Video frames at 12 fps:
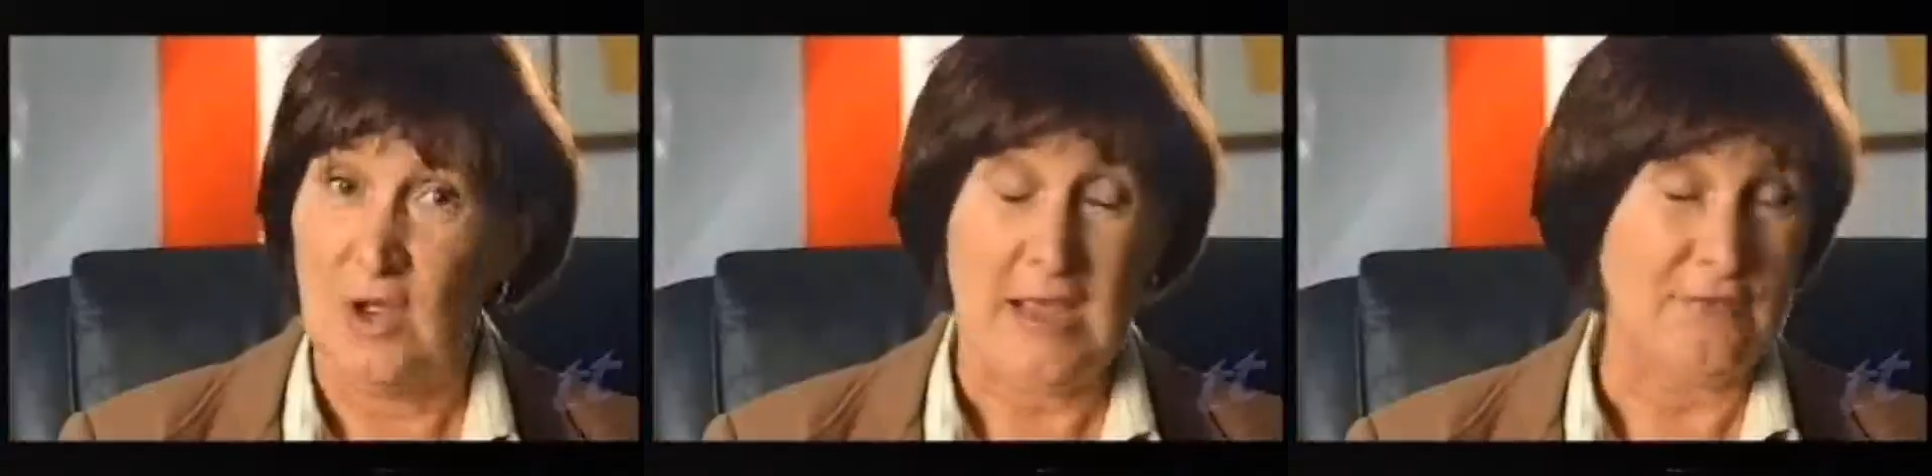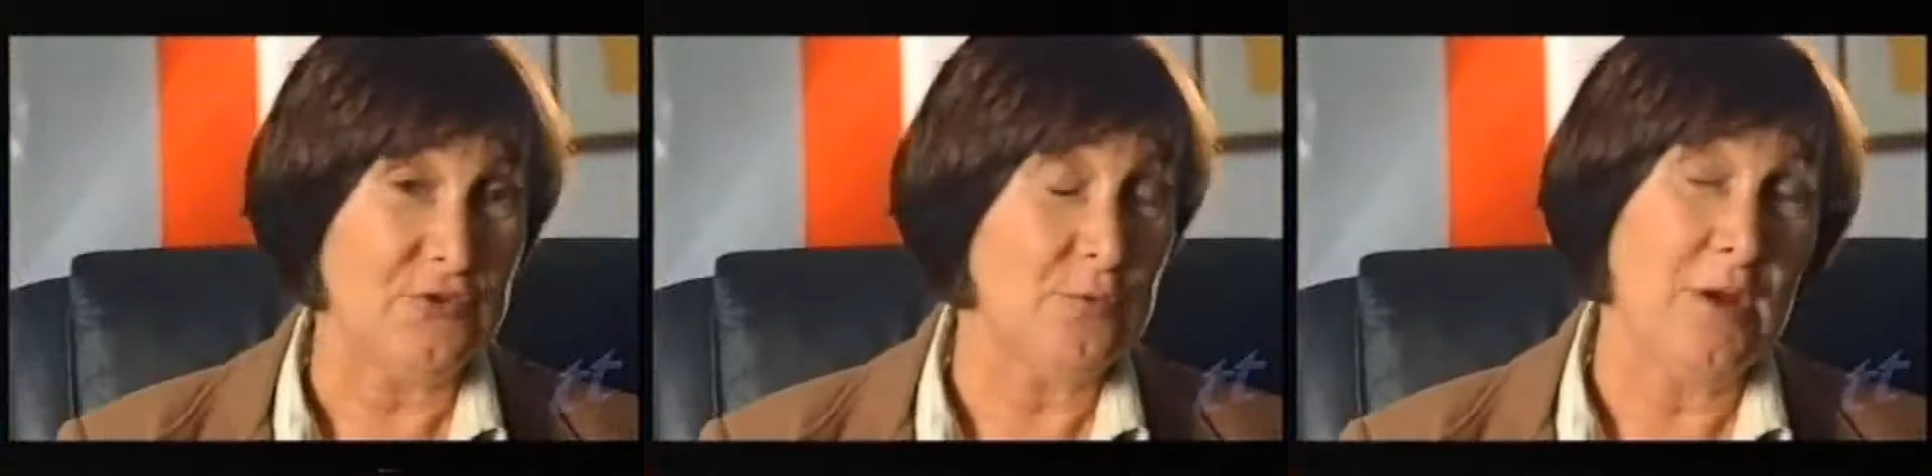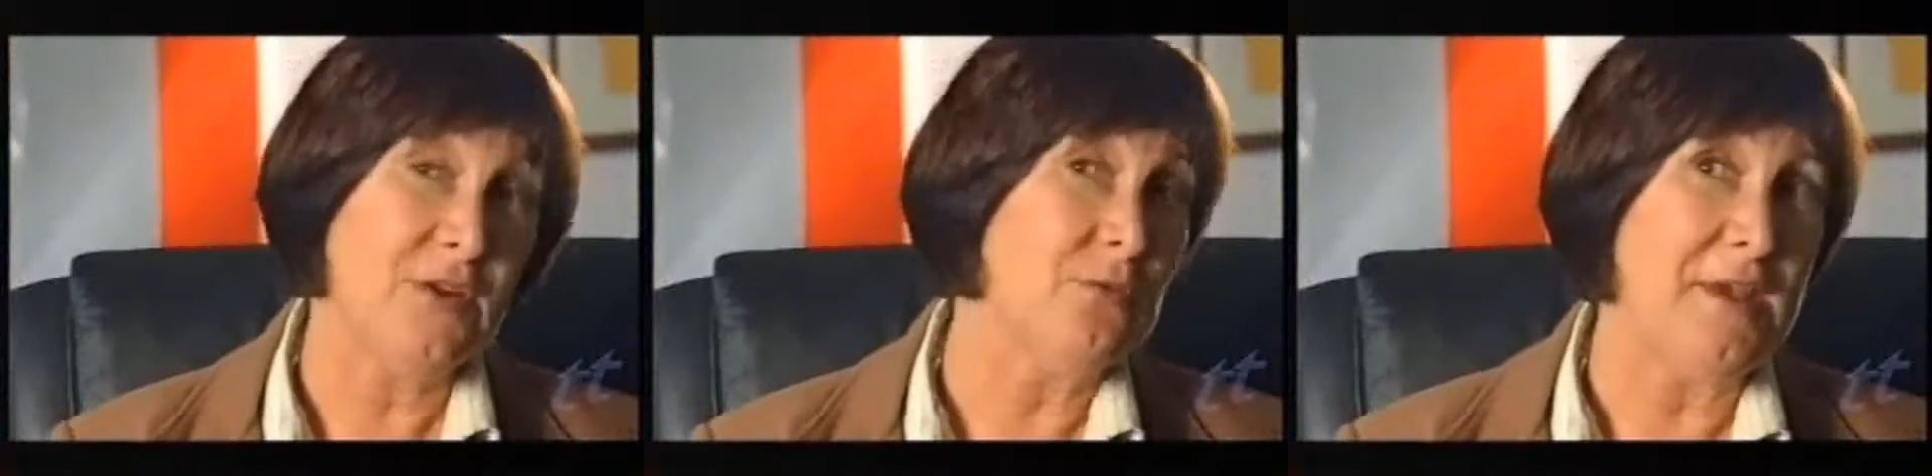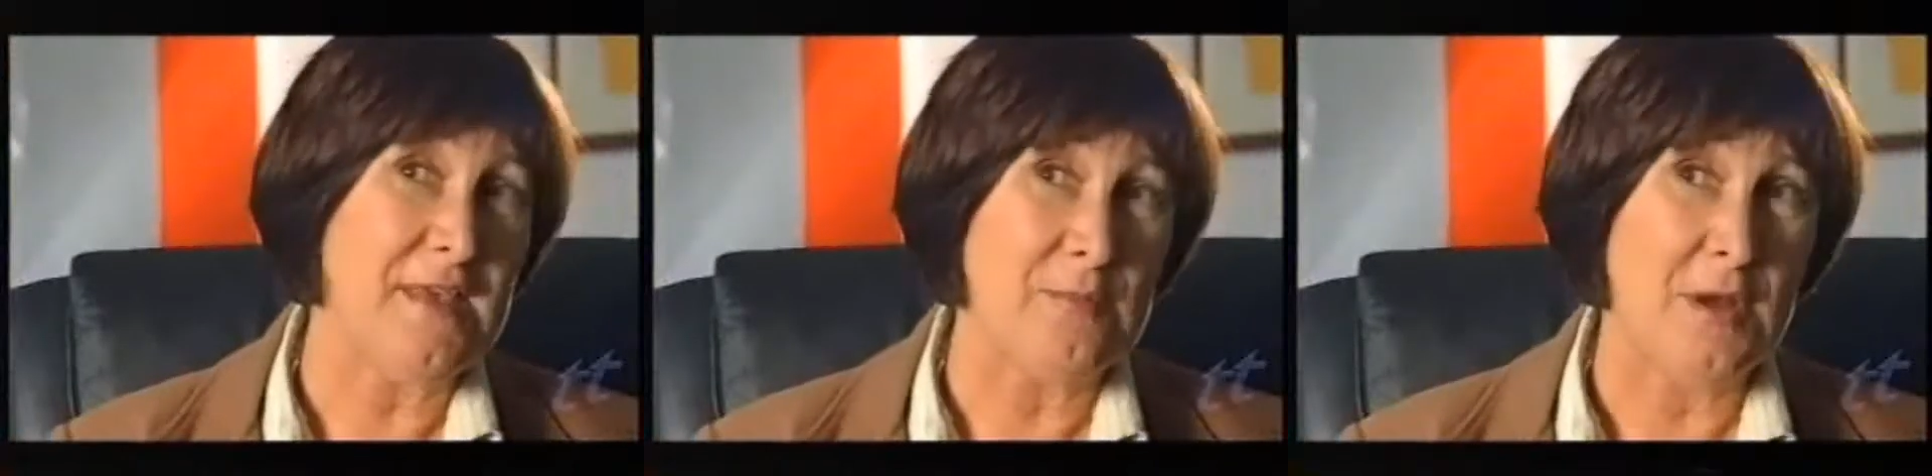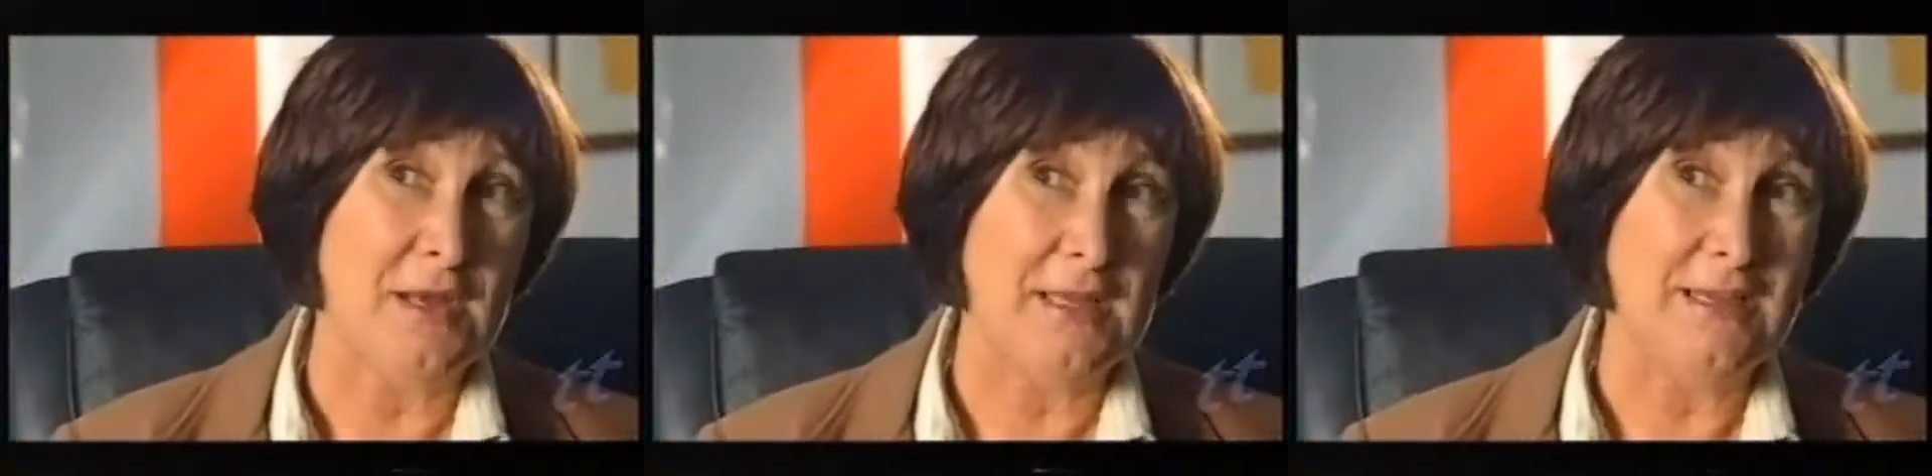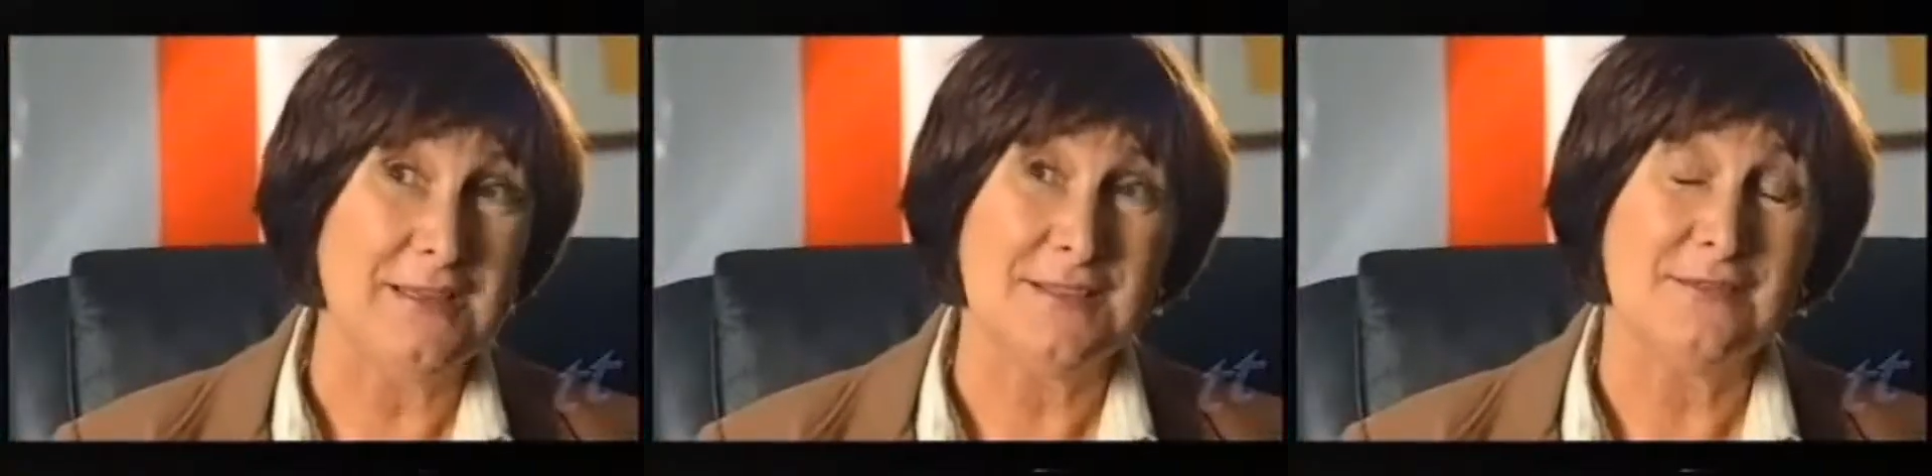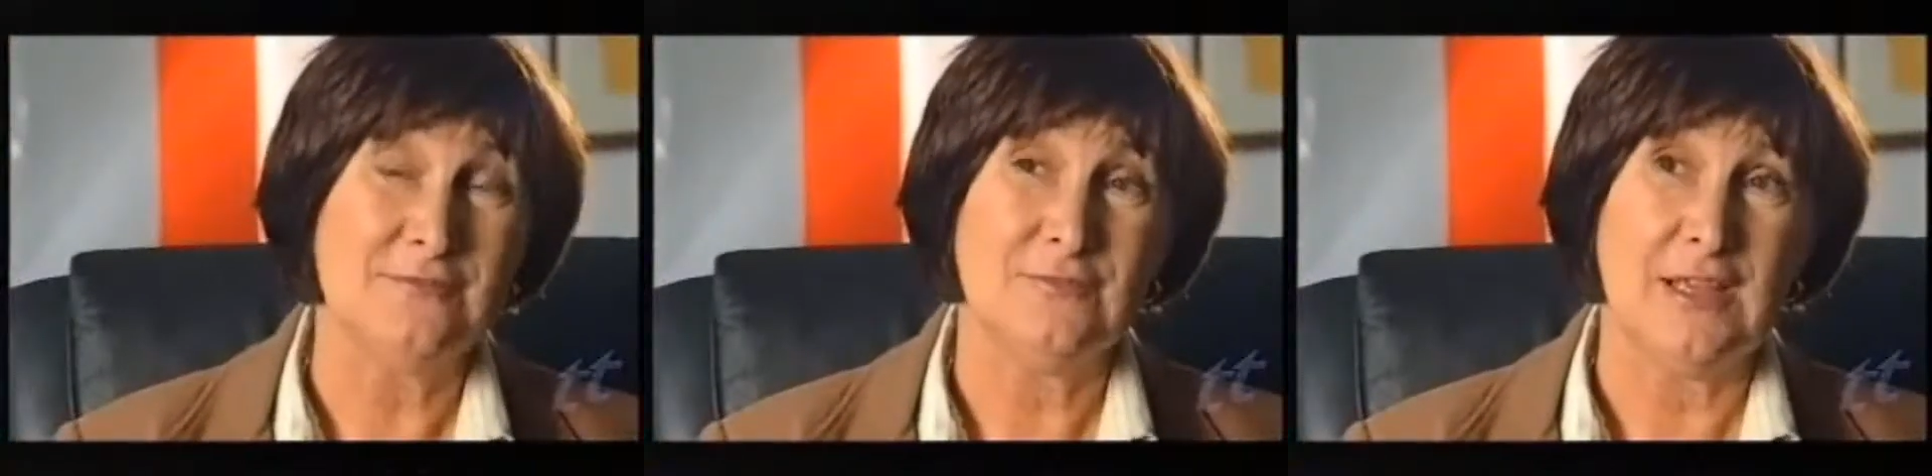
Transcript: I have to wonder where that money is